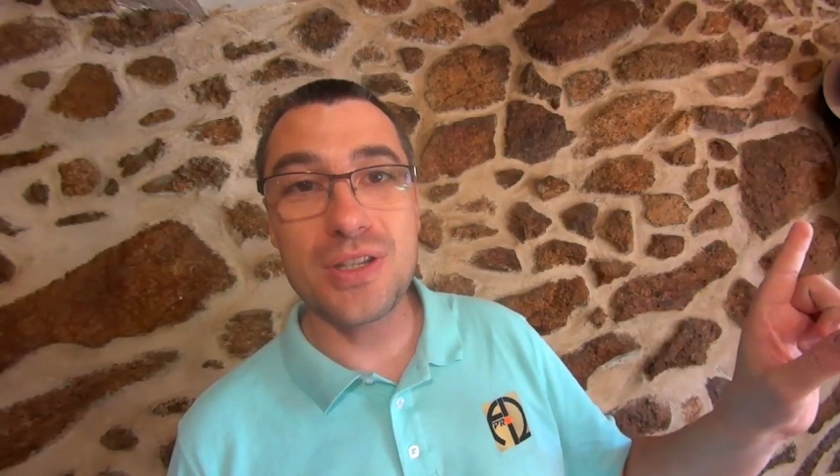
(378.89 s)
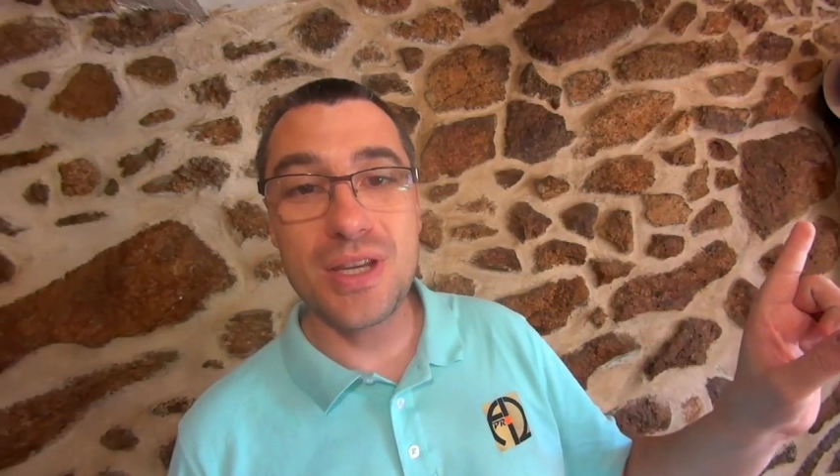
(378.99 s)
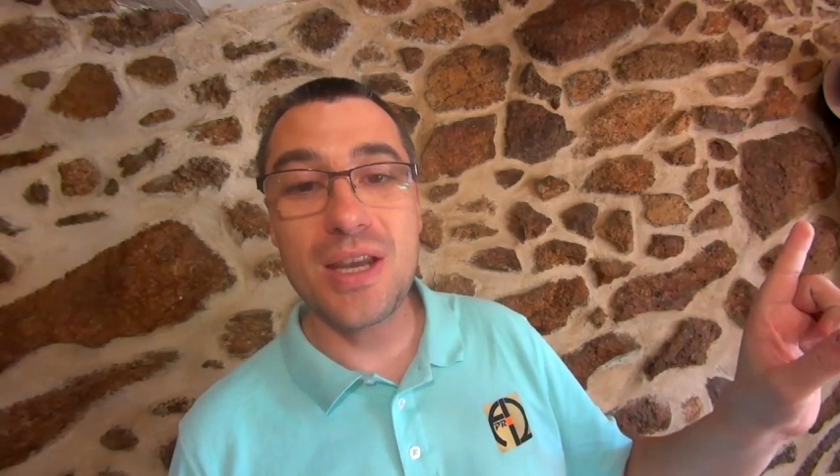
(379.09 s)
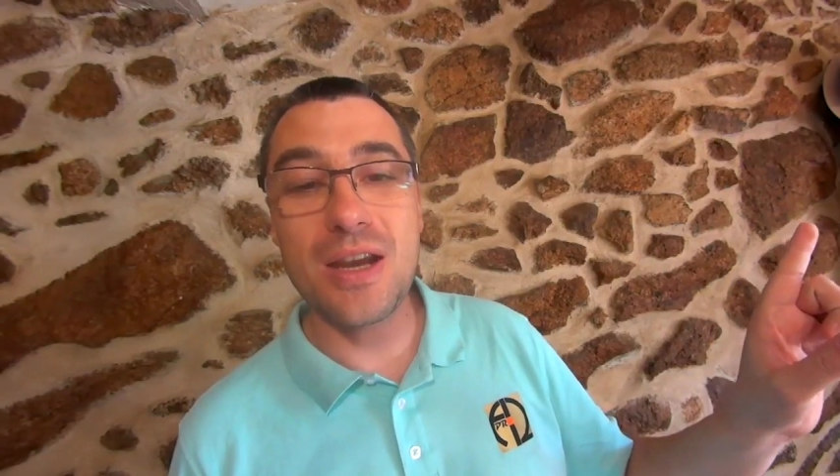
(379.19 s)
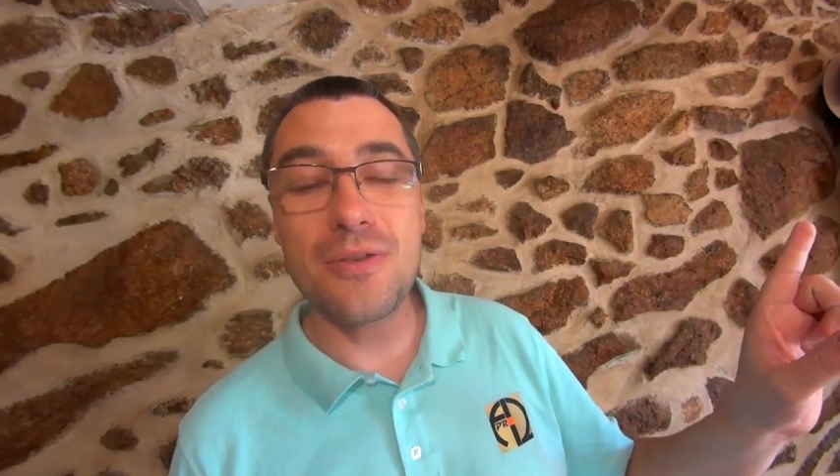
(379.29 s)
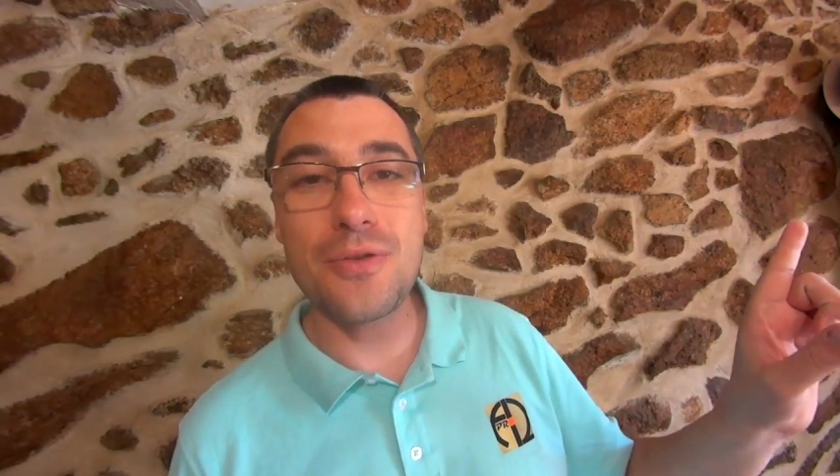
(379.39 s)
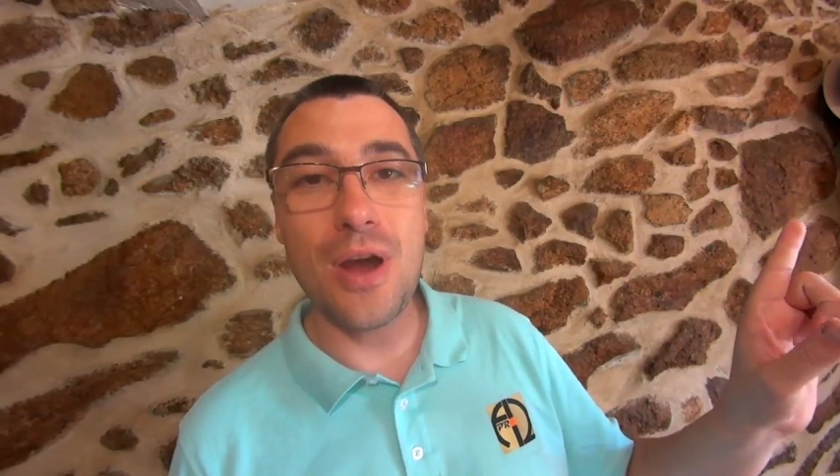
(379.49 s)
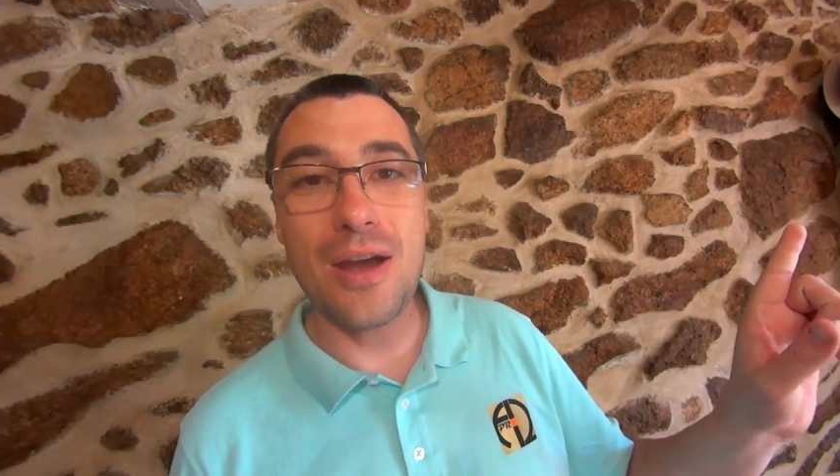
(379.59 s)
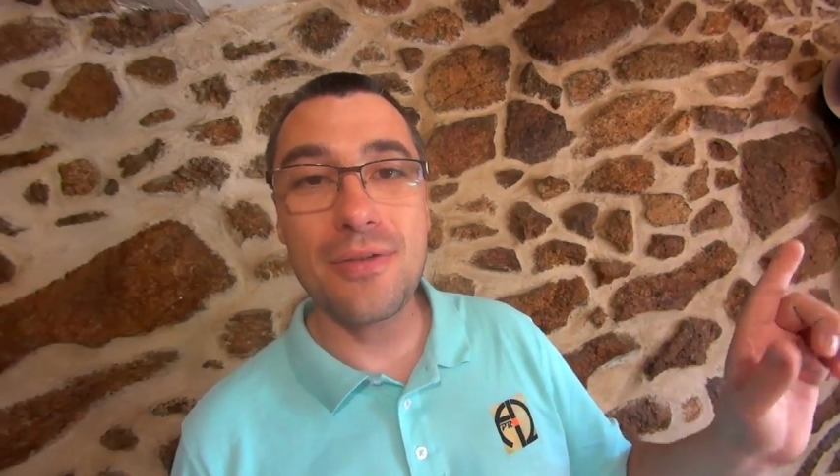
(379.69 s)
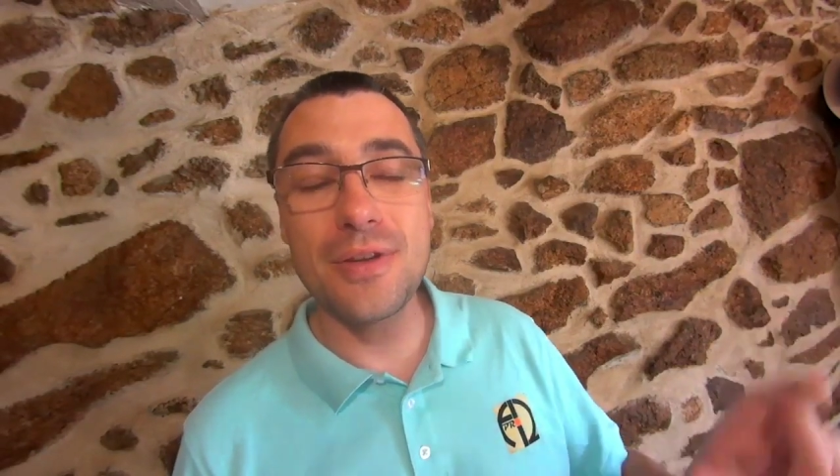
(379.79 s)
it here if
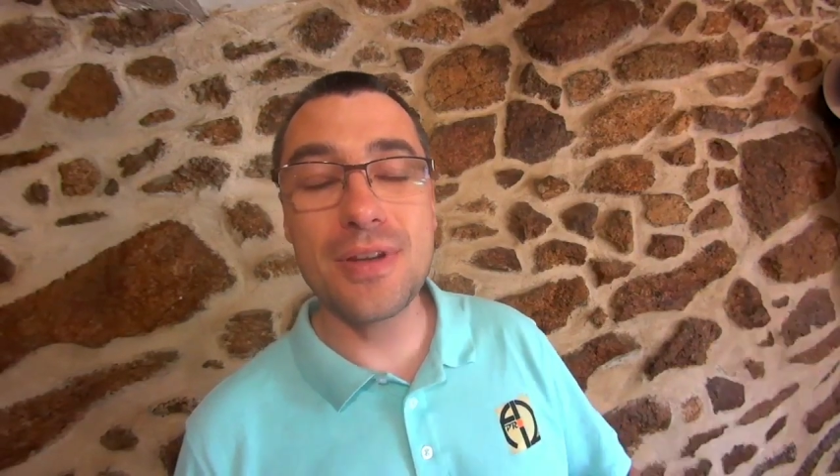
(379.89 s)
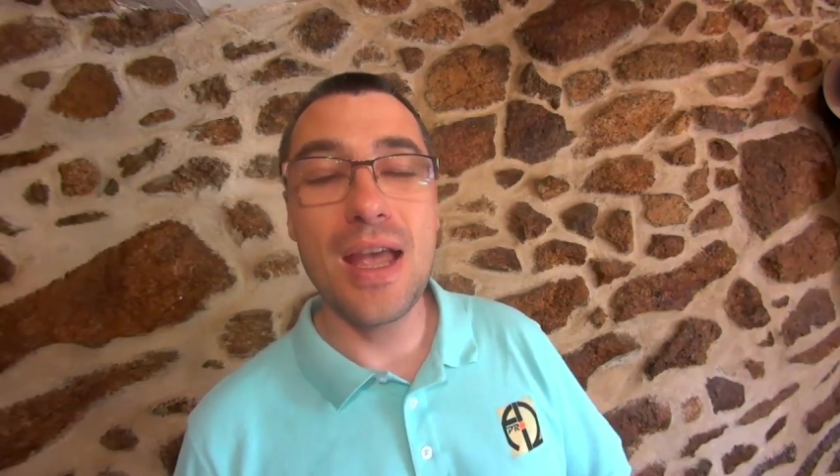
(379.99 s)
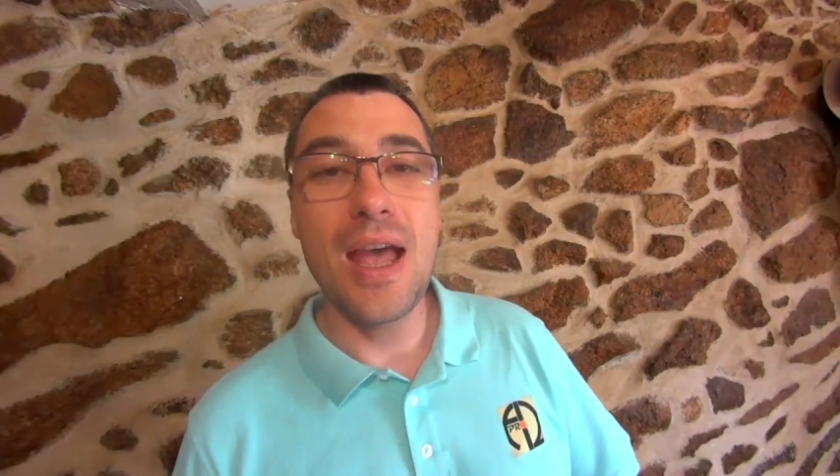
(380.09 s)
you haven't.